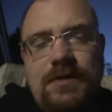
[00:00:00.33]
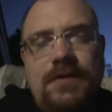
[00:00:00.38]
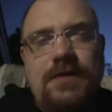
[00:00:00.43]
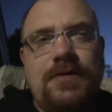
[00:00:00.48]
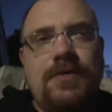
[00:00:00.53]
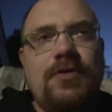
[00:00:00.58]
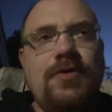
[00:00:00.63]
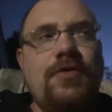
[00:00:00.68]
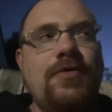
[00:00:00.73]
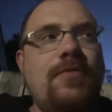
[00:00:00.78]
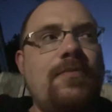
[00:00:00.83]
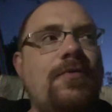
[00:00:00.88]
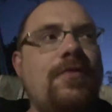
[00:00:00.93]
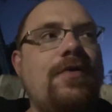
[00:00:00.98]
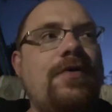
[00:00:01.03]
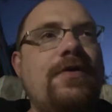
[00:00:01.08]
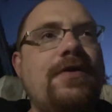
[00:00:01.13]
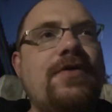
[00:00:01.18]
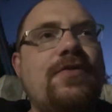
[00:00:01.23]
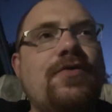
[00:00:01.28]
Oh
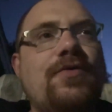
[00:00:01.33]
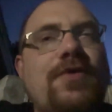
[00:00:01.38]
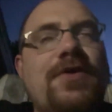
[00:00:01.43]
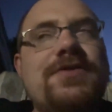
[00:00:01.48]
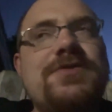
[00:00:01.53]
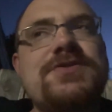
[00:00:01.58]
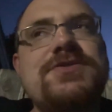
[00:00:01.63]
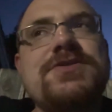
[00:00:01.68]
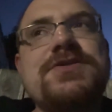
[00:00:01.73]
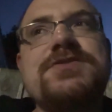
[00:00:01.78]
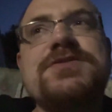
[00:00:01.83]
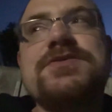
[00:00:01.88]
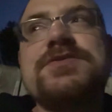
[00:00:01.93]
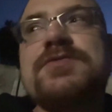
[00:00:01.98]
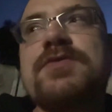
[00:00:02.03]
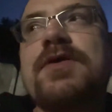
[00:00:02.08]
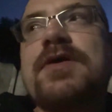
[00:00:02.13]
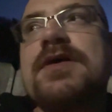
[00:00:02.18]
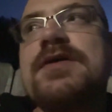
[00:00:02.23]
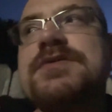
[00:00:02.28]
boy, glory to Jesus
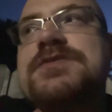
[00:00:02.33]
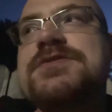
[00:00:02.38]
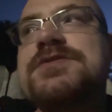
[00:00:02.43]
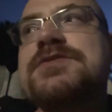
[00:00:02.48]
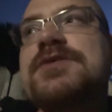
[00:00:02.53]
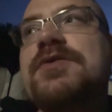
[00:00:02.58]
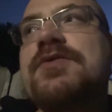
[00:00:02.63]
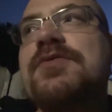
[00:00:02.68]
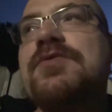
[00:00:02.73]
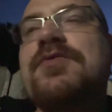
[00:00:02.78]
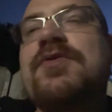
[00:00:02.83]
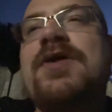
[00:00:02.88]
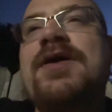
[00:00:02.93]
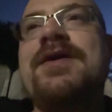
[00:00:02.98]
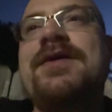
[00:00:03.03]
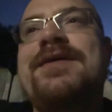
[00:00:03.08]
Christ. So,